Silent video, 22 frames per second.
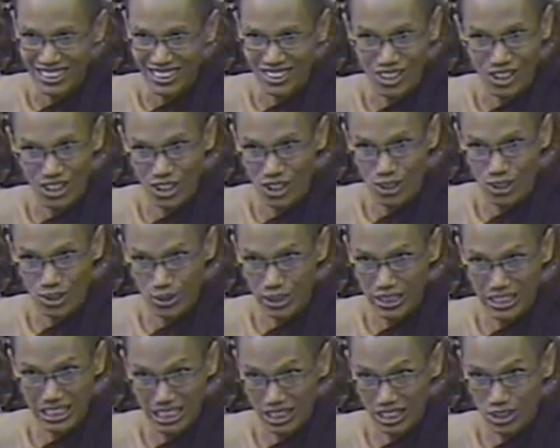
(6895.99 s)
Not
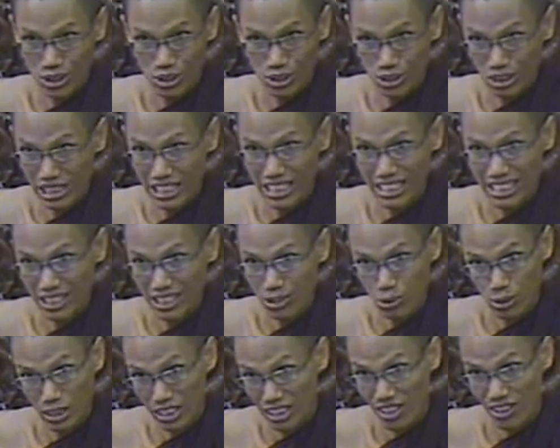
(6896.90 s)
always associated
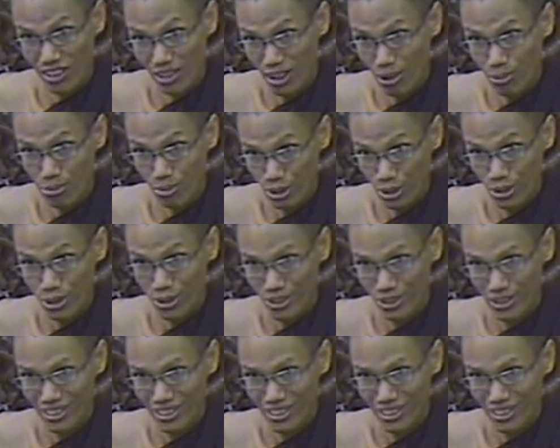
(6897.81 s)
with our own view.